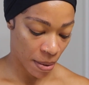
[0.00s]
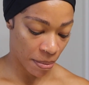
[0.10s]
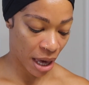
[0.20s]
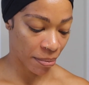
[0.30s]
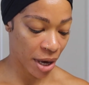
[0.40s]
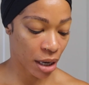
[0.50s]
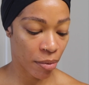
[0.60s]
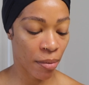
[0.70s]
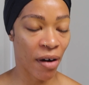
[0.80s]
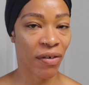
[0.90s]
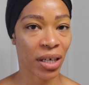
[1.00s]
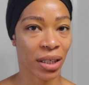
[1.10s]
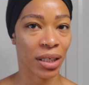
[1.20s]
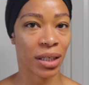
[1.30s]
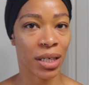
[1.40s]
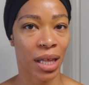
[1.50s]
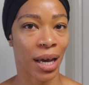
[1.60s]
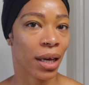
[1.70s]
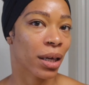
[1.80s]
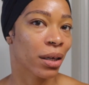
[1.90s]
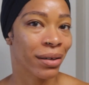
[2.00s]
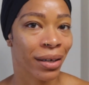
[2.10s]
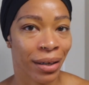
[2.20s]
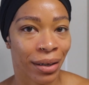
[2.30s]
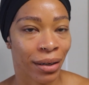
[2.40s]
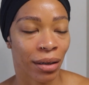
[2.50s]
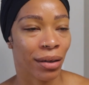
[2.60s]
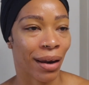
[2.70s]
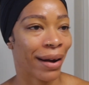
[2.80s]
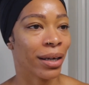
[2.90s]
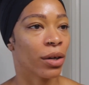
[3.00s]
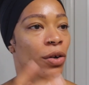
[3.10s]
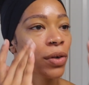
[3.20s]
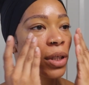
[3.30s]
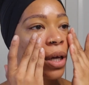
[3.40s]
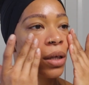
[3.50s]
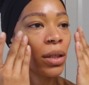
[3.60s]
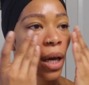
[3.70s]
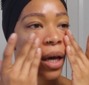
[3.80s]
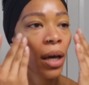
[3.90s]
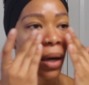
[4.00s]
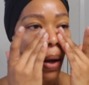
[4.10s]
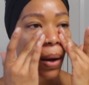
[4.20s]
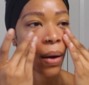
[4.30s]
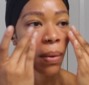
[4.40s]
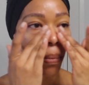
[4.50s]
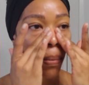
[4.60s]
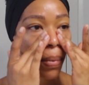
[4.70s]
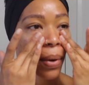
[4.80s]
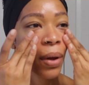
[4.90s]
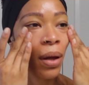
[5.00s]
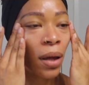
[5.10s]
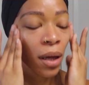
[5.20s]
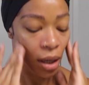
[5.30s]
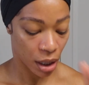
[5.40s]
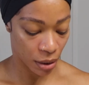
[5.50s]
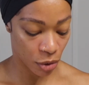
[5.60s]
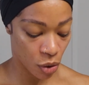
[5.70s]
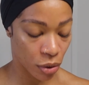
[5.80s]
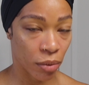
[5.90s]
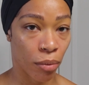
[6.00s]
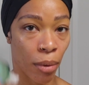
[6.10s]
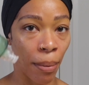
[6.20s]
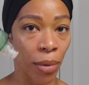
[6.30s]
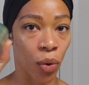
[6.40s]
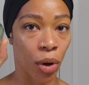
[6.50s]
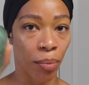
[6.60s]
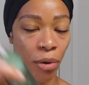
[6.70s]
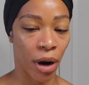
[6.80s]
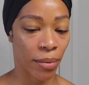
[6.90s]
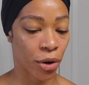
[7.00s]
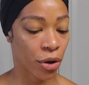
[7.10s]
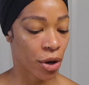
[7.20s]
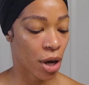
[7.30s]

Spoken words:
man makeup on my face, because it's like 90 degrees outside, and I'm going in with my Milk primer.